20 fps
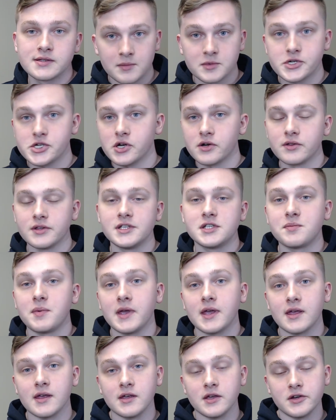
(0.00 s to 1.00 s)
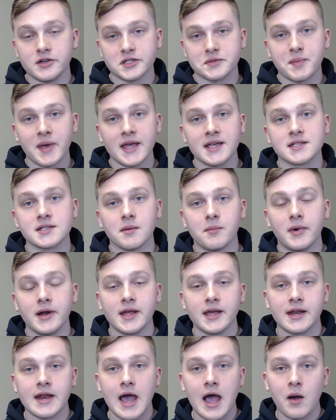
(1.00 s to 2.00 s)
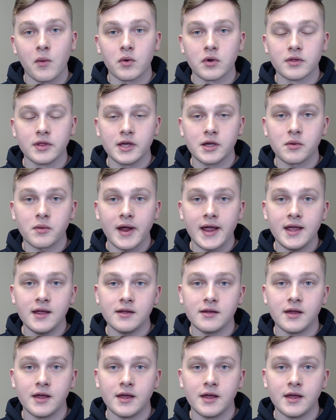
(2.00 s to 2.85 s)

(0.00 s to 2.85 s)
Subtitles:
But generally speaking, you just pay somebody an hourly rate